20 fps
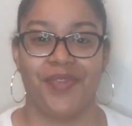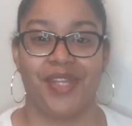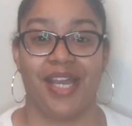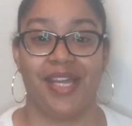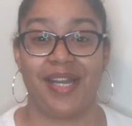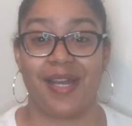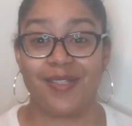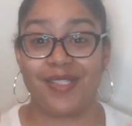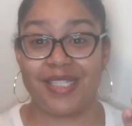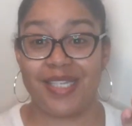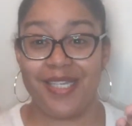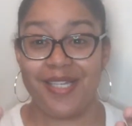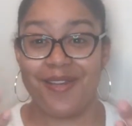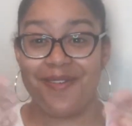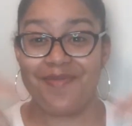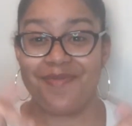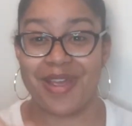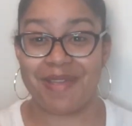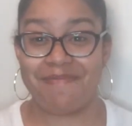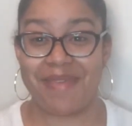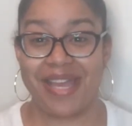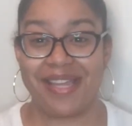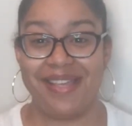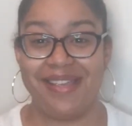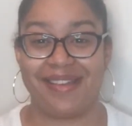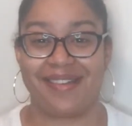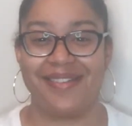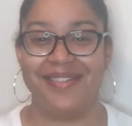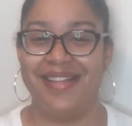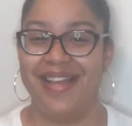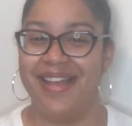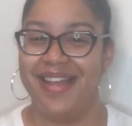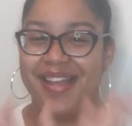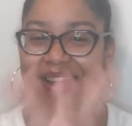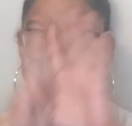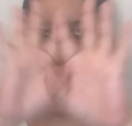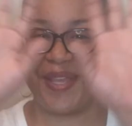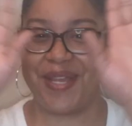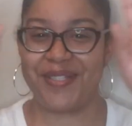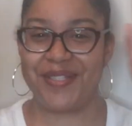And I'll see you right back here
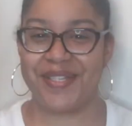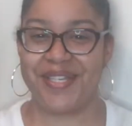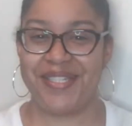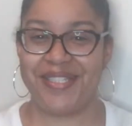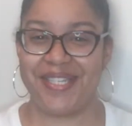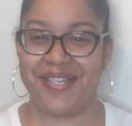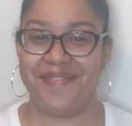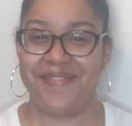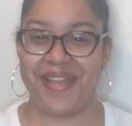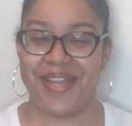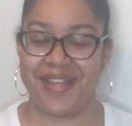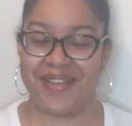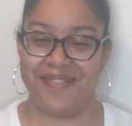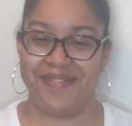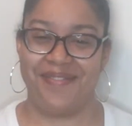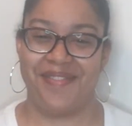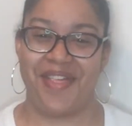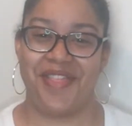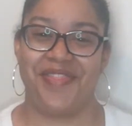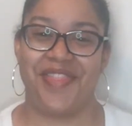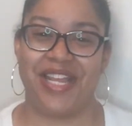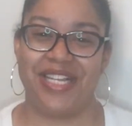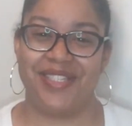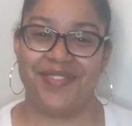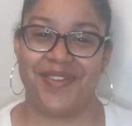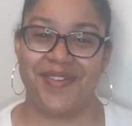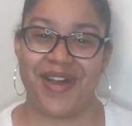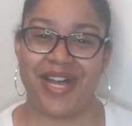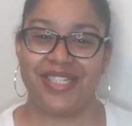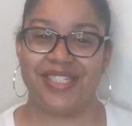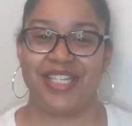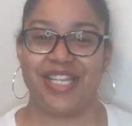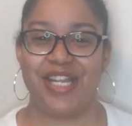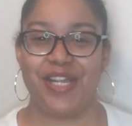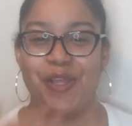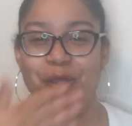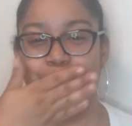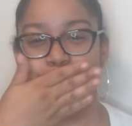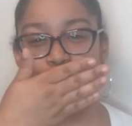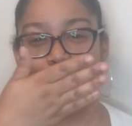at the Answer Key TV. Thanks for
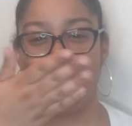watching.